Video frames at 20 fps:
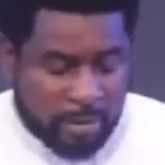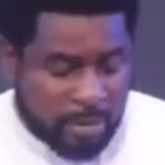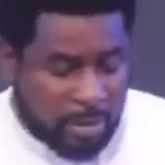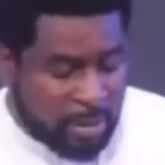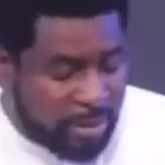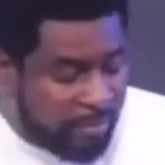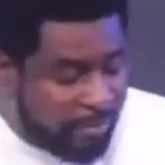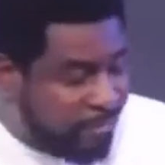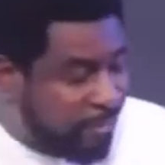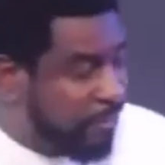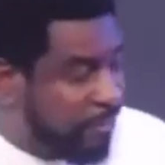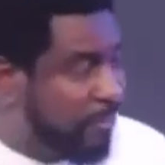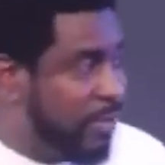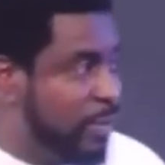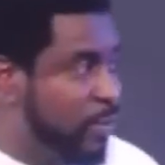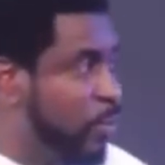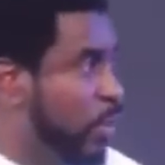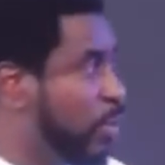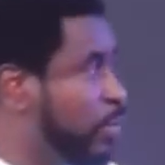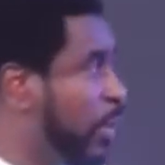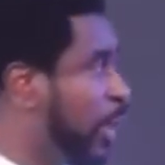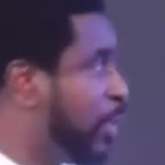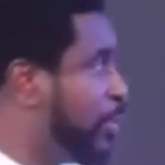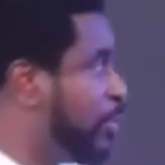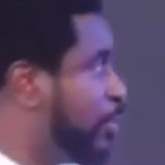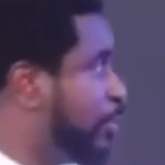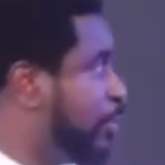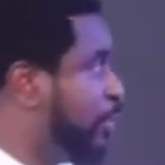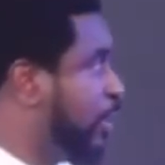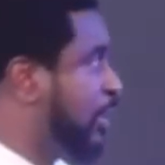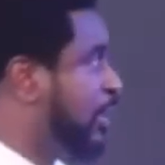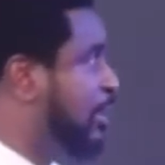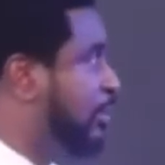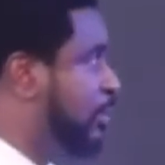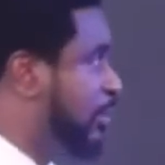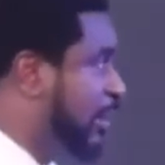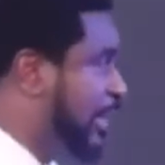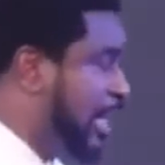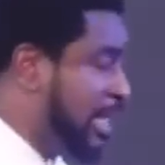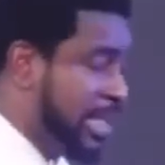From verse 1, we are going to read
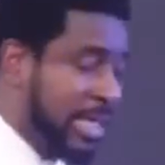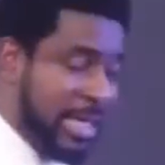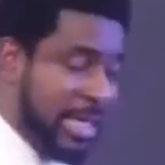together,